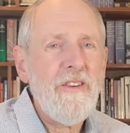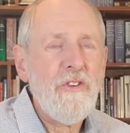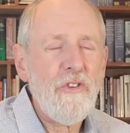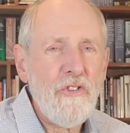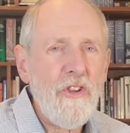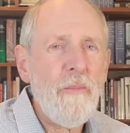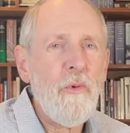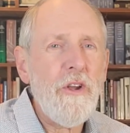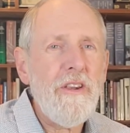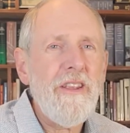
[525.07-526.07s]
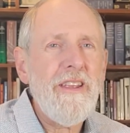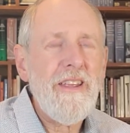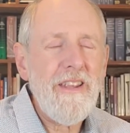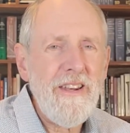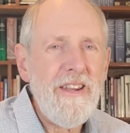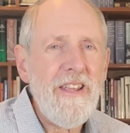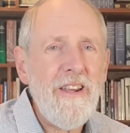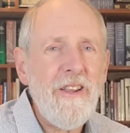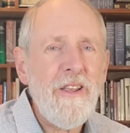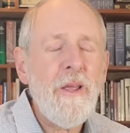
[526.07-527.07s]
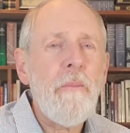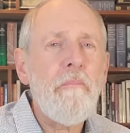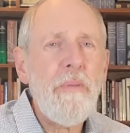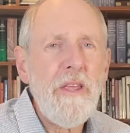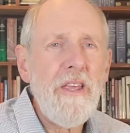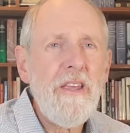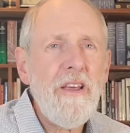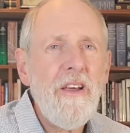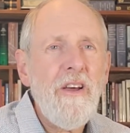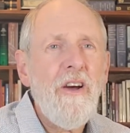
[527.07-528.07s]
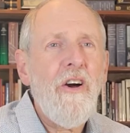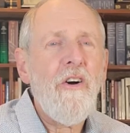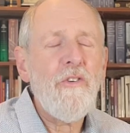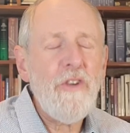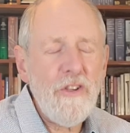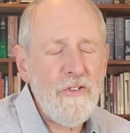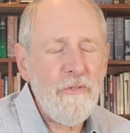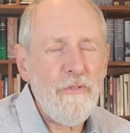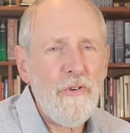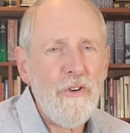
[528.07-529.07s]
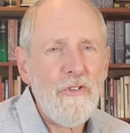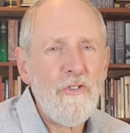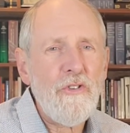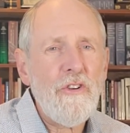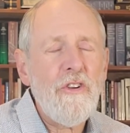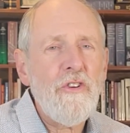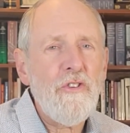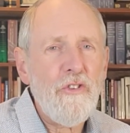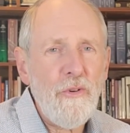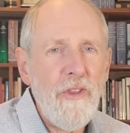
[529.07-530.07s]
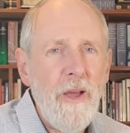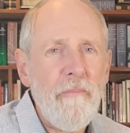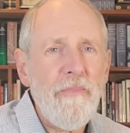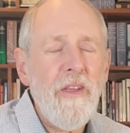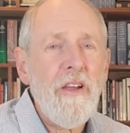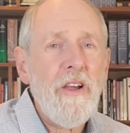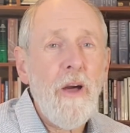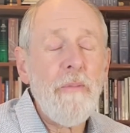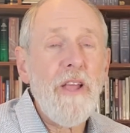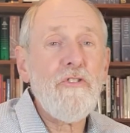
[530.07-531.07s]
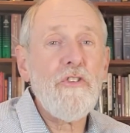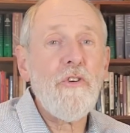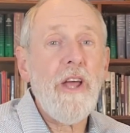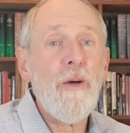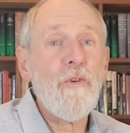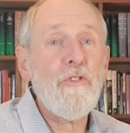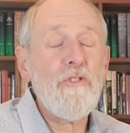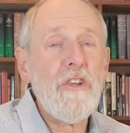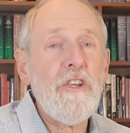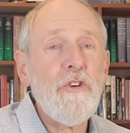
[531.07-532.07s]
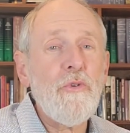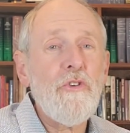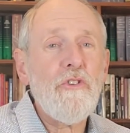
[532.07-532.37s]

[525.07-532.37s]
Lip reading: to someone in need. Be Onesiphorus to them. God bless you, and I will see you